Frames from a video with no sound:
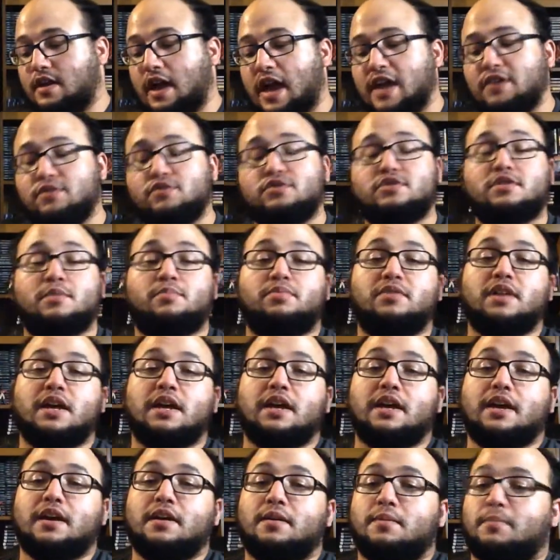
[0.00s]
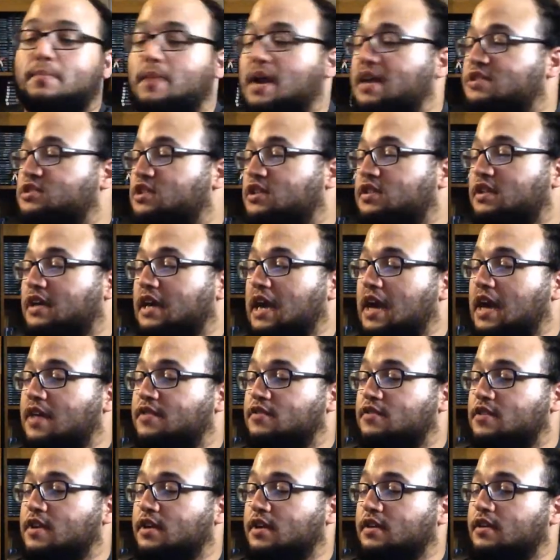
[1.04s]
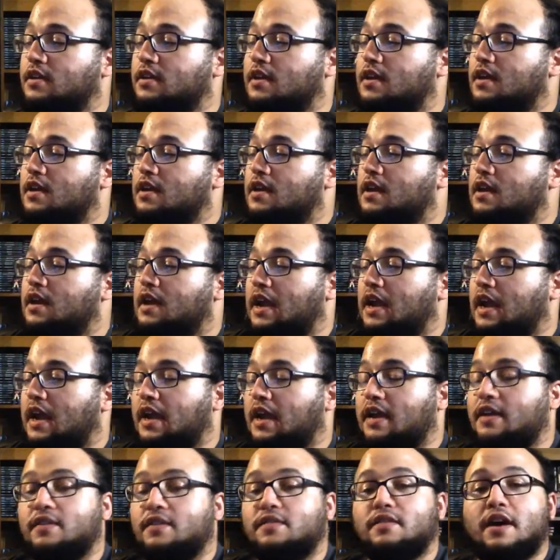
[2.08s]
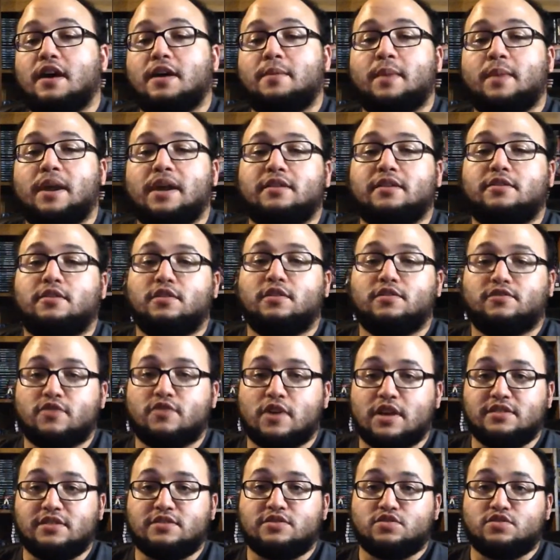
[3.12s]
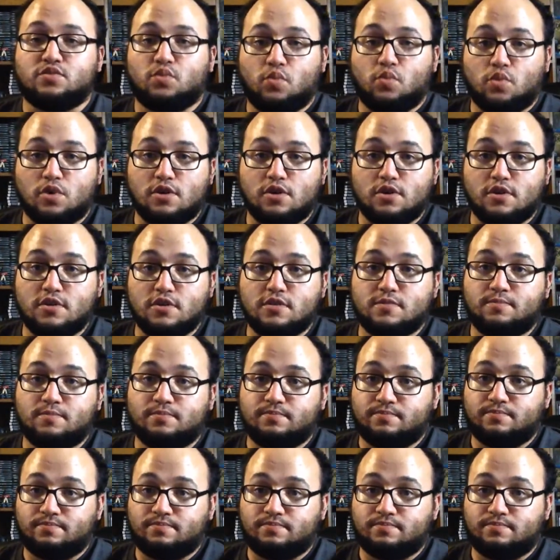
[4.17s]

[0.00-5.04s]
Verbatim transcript: I used to play Magic the Gathering and a lot of my adult friends were